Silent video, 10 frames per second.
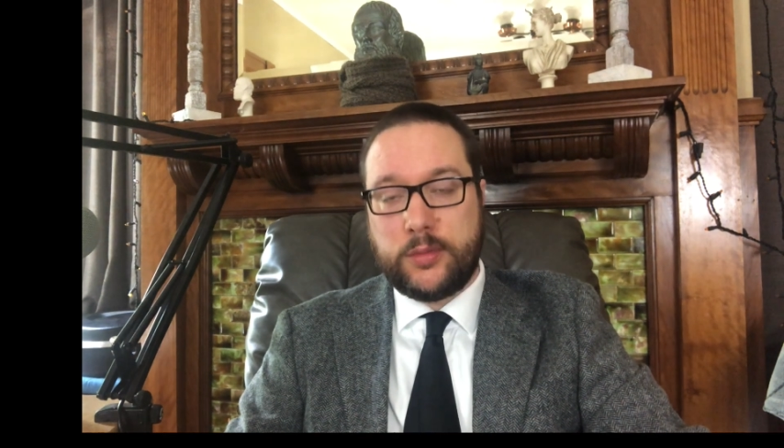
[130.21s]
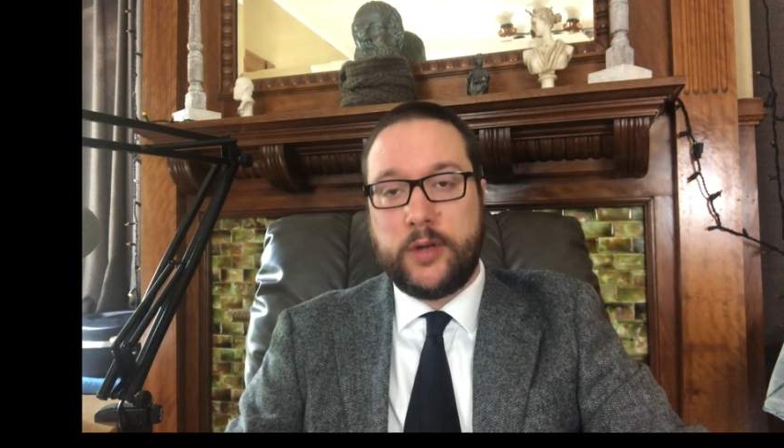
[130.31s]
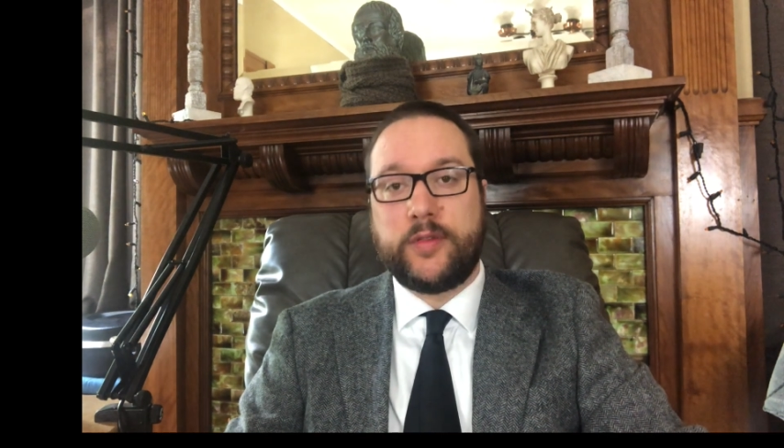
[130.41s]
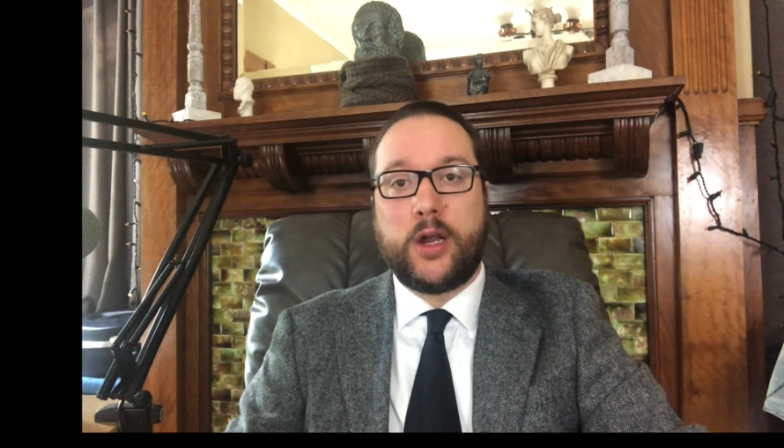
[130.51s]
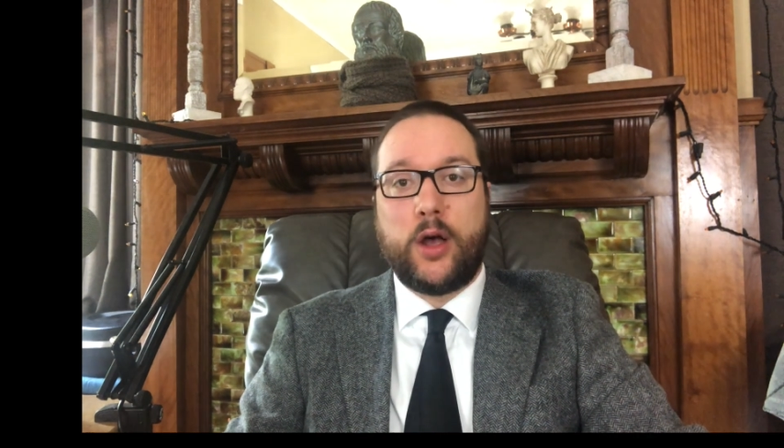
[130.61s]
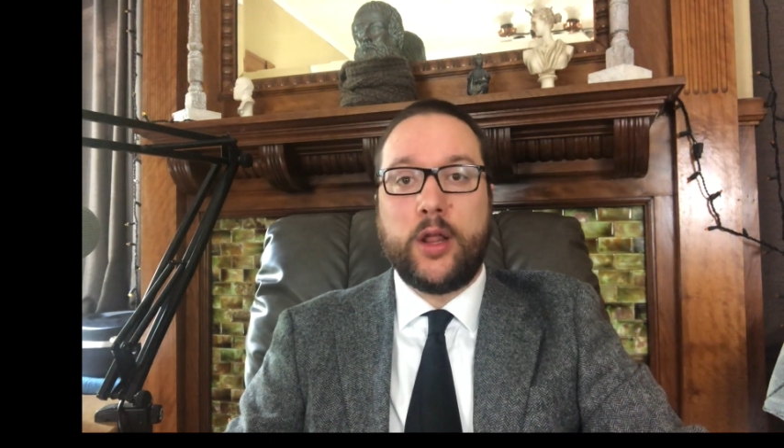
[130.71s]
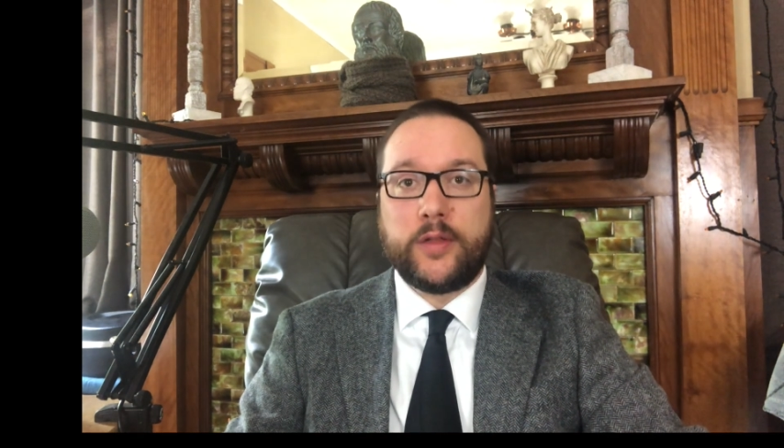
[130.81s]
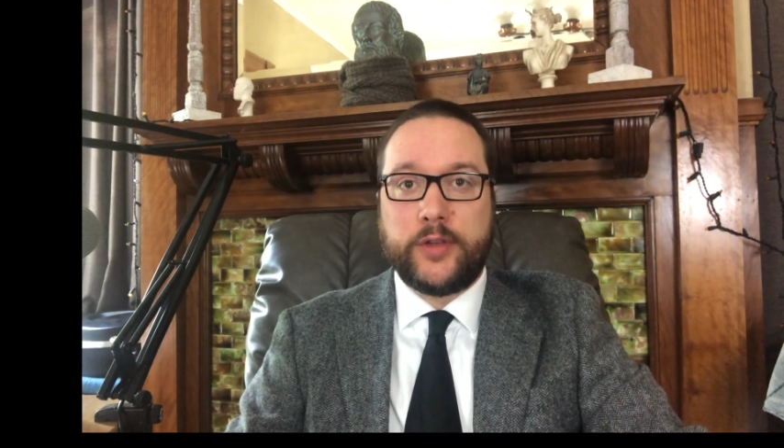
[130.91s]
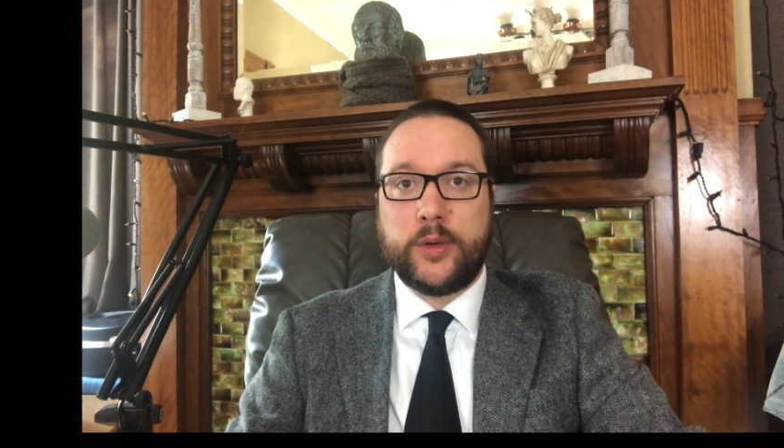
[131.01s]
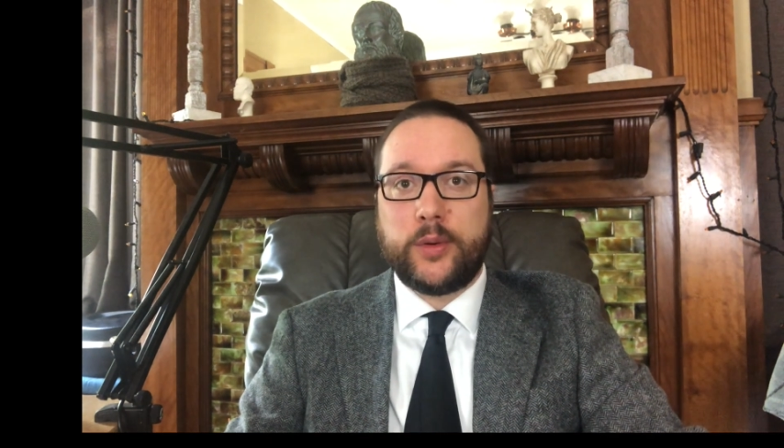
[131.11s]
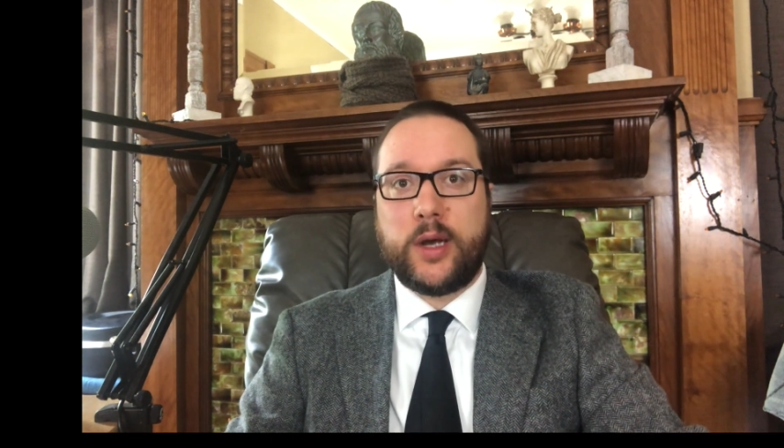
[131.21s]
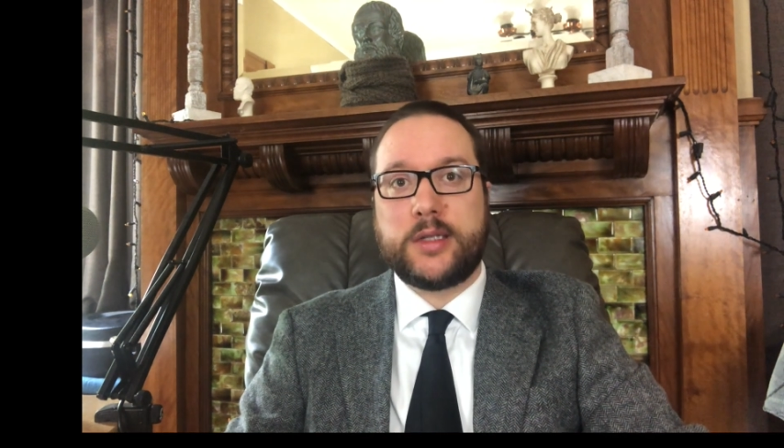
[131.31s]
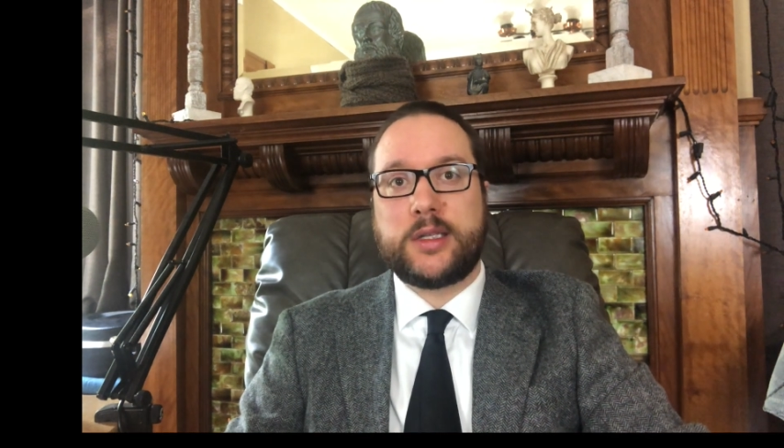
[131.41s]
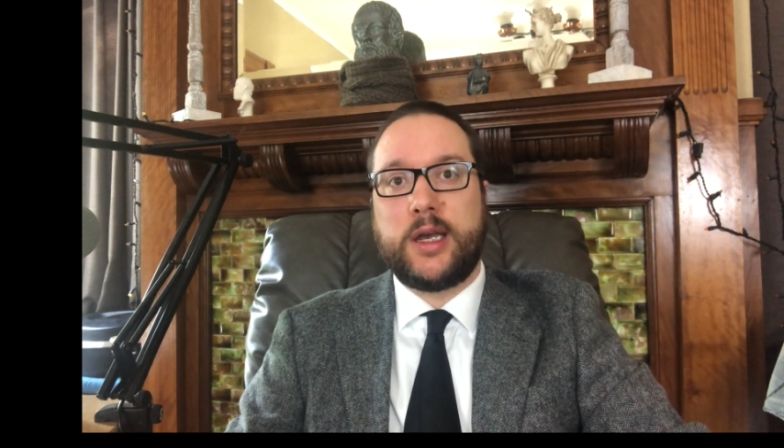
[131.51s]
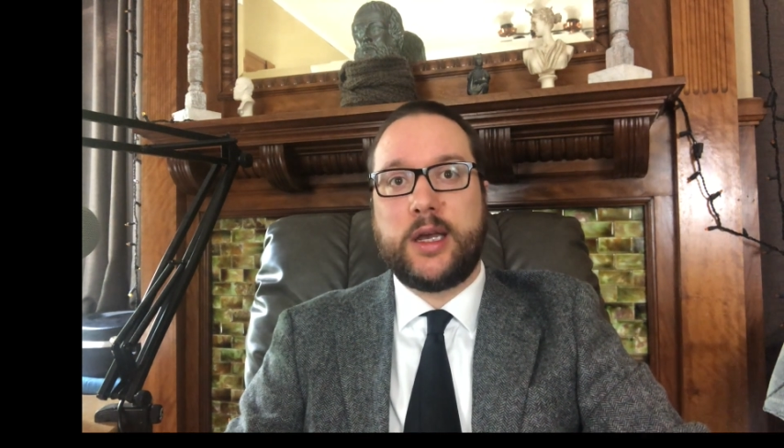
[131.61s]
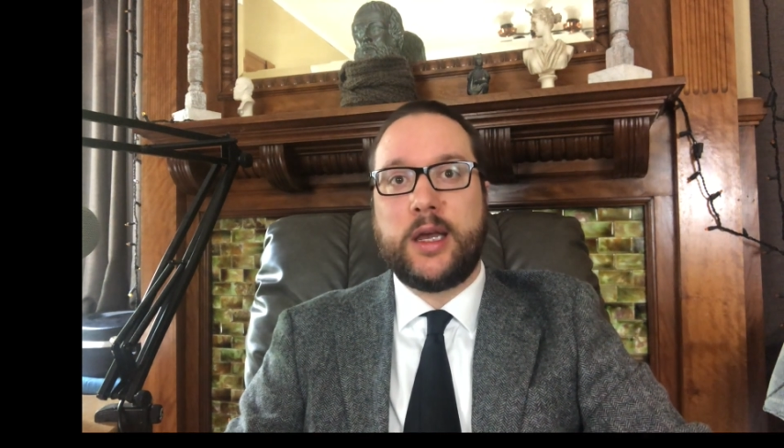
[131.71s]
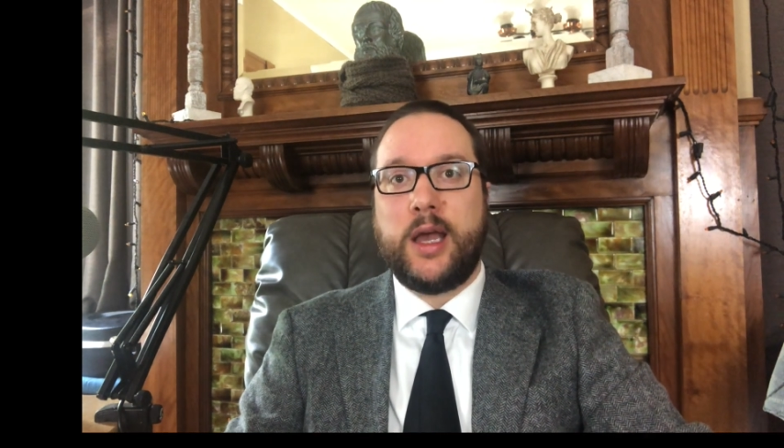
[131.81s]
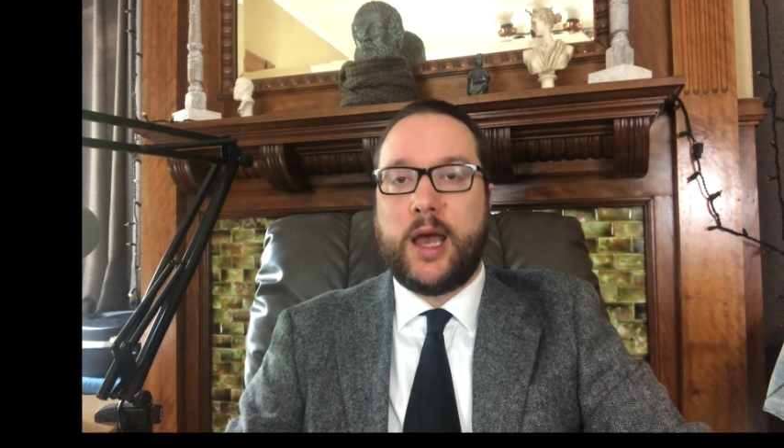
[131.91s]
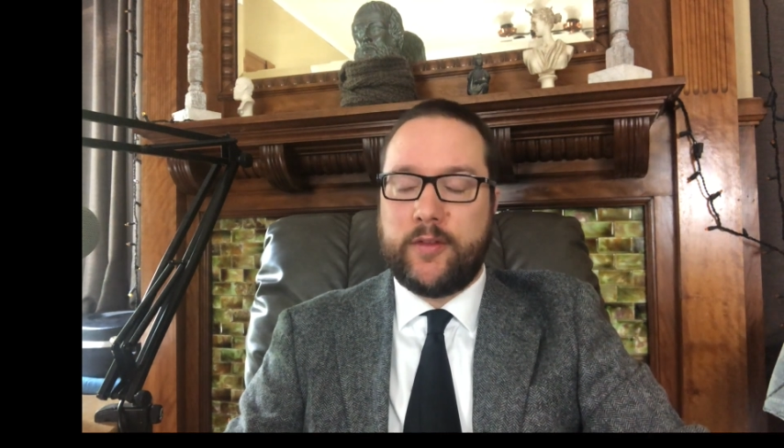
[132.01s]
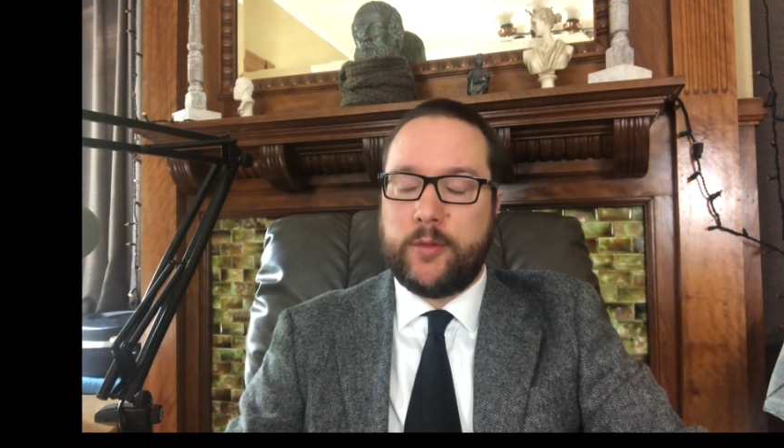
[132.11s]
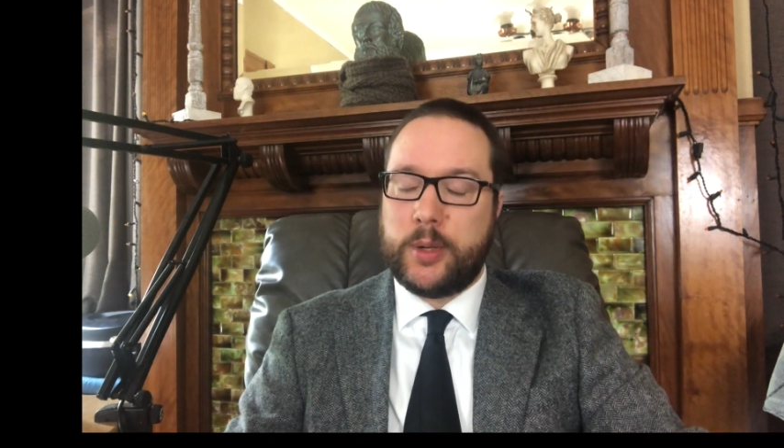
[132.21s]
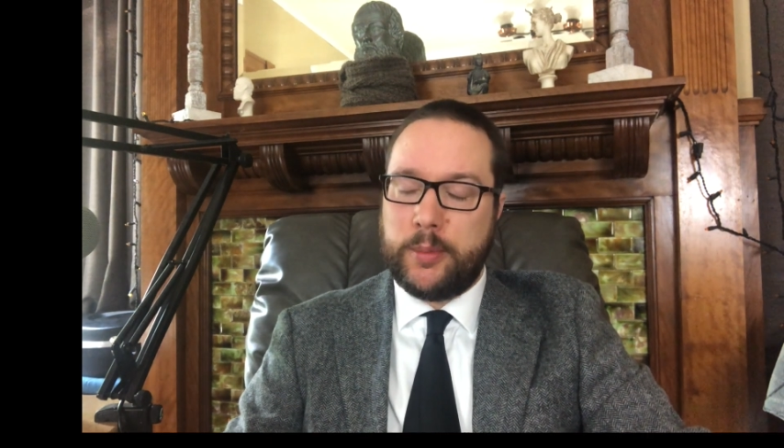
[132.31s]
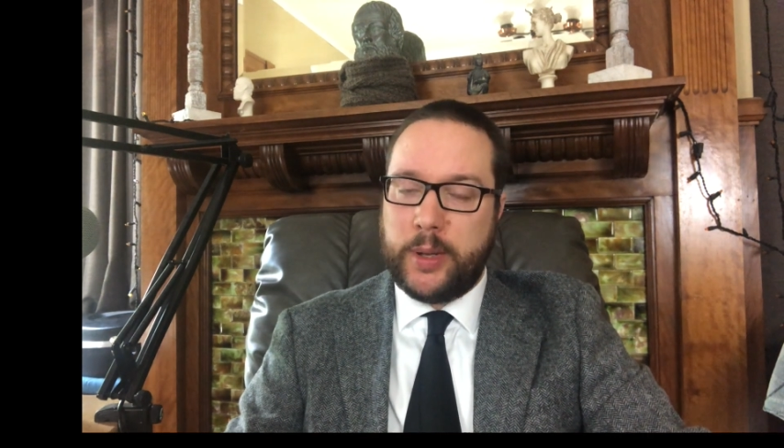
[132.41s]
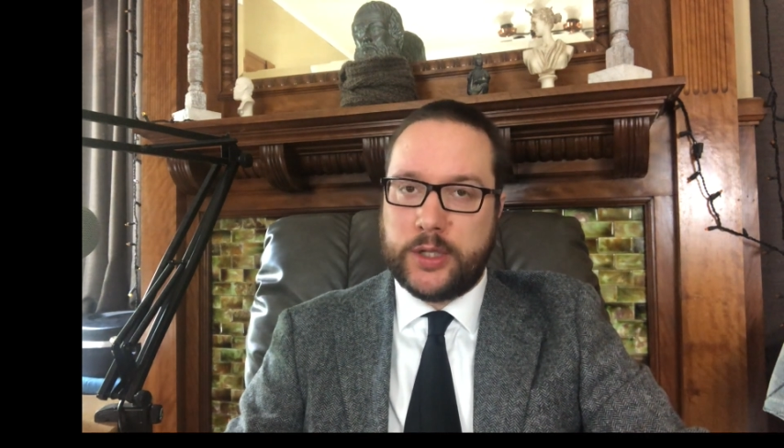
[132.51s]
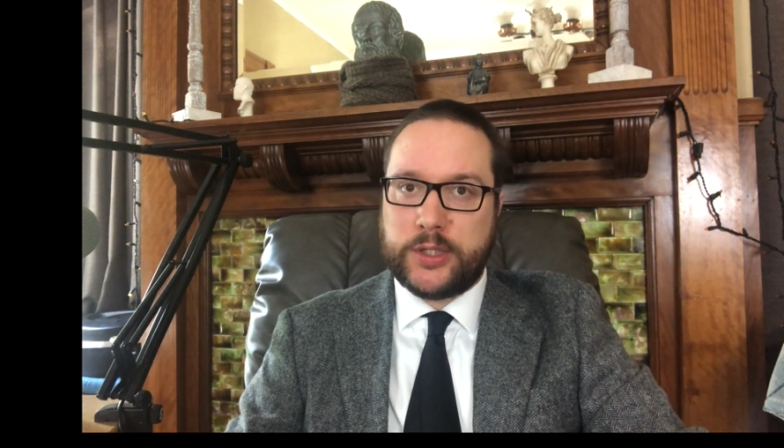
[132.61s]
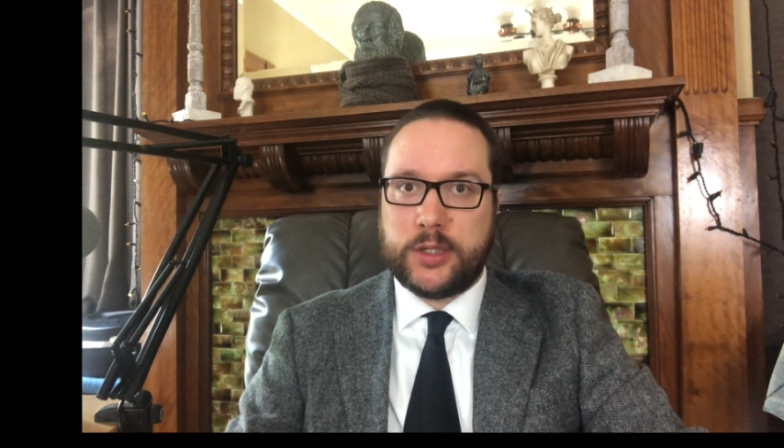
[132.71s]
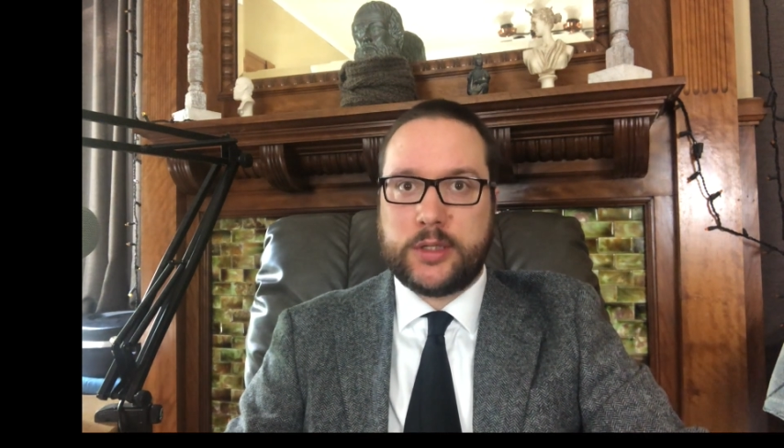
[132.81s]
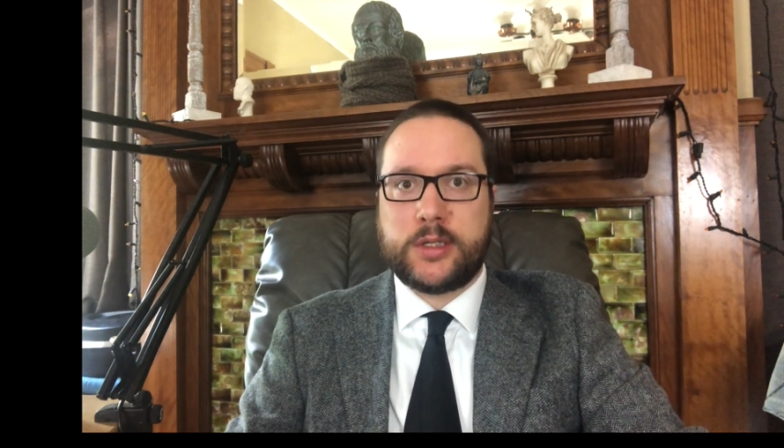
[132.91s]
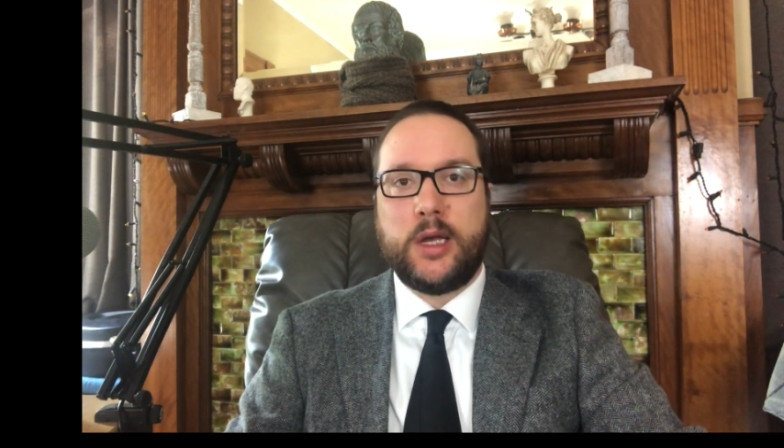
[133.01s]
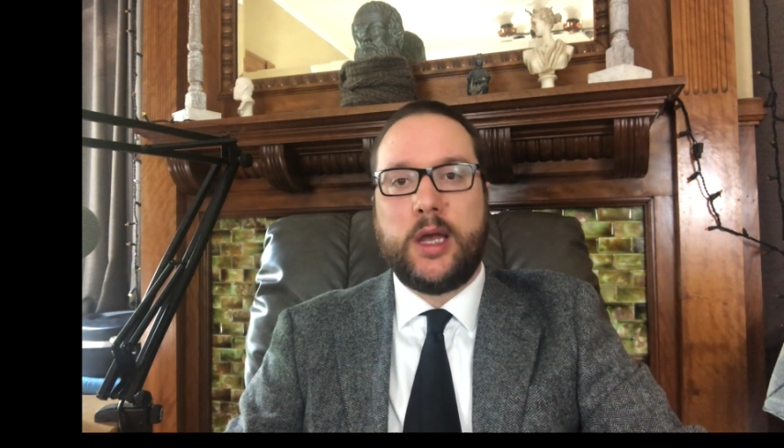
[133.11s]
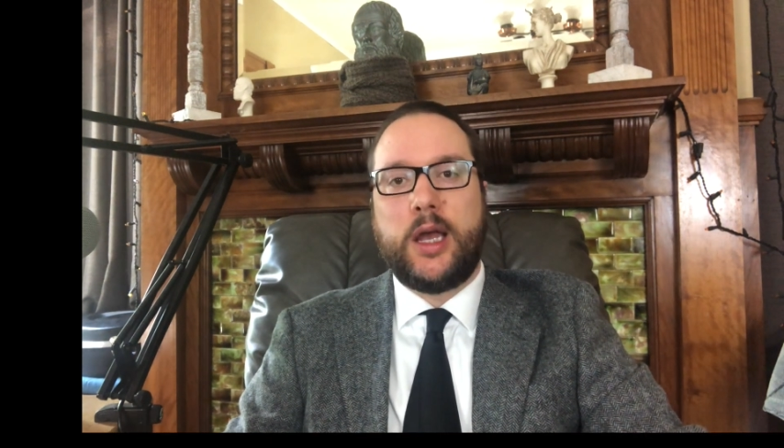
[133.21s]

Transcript: if not all of you, I say have a bit of patience